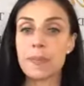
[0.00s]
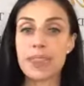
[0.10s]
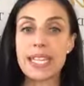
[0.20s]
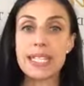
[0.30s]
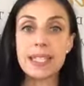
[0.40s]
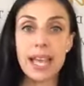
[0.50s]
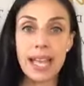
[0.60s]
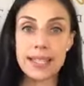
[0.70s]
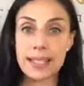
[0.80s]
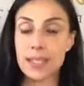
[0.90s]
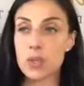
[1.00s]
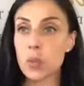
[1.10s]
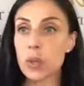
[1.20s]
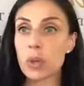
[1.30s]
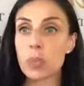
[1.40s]
These classes
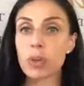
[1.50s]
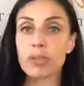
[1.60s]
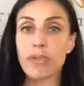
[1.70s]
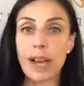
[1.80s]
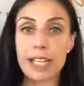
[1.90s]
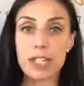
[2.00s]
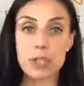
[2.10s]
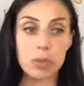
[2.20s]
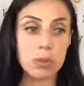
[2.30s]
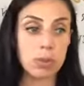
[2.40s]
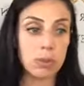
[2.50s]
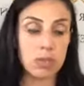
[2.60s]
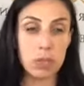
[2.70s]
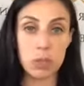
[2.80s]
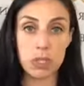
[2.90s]
will provide you
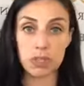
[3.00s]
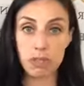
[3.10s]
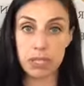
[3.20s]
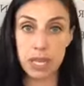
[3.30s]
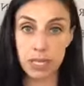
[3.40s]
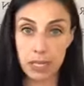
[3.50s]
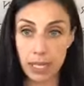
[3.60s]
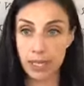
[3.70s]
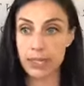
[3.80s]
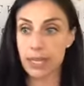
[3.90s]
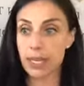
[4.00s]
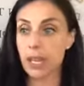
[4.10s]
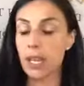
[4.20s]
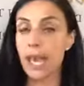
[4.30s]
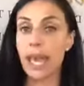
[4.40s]
specific techniques
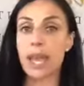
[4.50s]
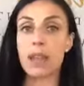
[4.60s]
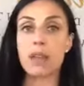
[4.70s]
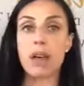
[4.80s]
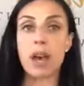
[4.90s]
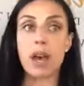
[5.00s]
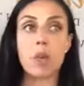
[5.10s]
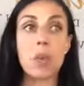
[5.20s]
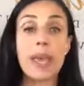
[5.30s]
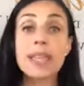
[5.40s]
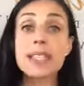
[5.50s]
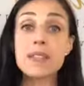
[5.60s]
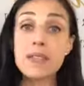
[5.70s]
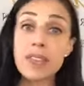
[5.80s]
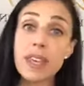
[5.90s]
and ways
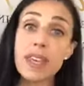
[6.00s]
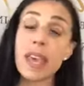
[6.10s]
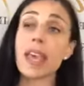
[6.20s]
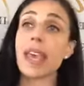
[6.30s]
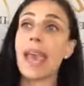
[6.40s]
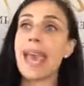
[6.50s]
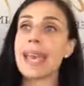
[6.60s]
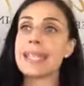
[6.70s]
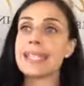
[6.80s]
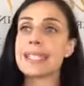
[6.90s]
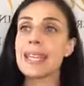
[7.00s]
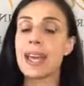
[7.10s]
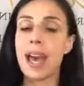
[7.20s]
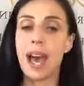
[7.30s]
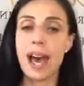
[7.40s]
of thinking and
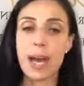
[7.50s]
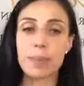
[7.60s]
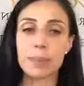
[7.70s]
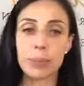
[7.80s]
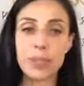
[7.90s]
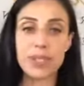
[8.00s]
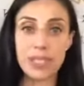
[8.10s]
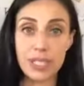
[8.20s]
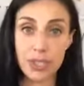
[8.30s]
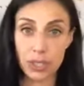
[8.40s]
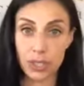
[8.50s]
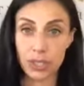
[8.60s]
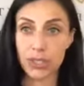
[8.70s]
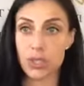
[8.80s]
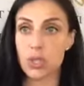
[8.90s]

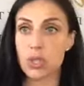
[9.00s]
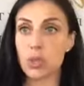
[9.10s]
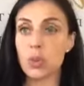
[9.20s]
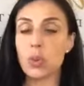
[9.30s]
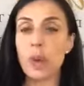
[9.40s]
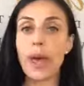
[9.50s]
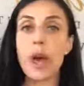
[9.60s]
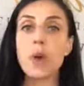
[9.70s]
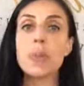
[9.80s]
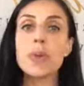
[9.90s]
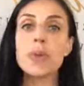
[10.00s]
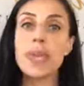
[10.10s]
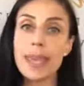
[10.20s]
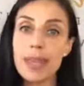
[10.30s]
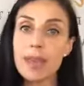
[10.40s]
procedures to help you
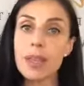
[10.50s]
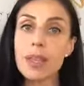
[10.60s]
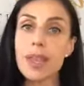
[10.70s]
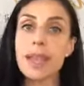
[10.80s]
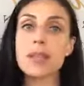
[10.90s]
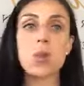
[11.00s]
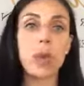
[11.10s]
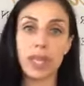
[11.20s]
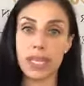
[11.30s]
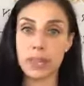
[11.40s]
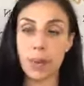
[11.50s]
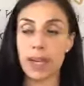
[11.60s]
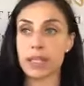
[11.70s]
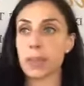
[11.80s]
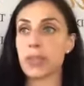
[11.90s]
heal as quickly as
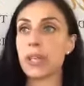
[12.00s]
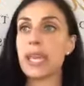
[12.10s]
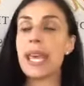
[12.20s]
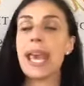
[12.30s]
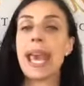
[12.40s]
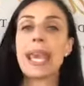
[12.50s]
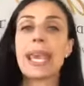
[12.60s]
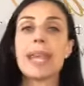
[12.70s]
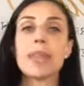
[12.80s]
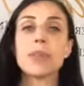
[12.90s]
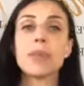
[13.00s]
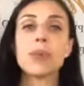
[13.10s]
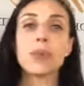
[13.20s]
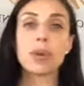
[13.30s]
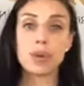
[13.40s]
possible and get
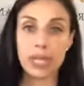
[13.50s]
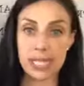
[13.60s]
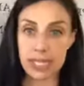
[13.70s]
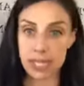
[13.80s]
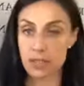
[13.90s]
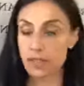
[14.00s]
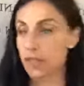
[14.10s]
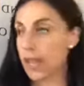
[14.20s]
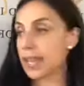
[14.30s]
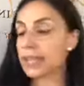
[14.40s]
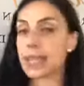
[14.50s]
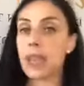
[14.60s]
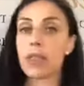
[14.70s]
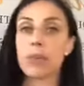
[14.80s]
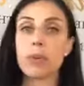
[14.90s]
through the crisis phase,
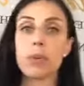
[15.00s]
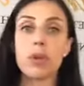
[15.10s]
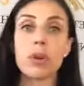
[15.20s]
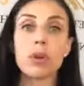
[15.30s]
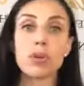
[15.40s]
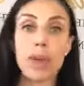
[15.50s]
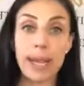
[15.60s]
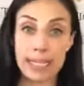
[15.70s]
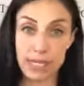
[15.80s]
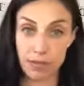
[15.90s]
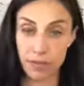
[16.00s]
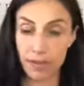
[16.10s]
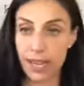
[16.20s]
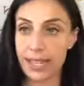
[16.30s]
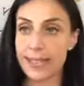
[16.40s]
get through the corrective
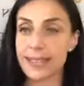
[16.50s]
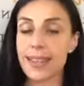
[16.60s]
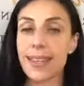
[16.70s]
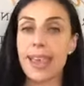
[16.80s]
phase.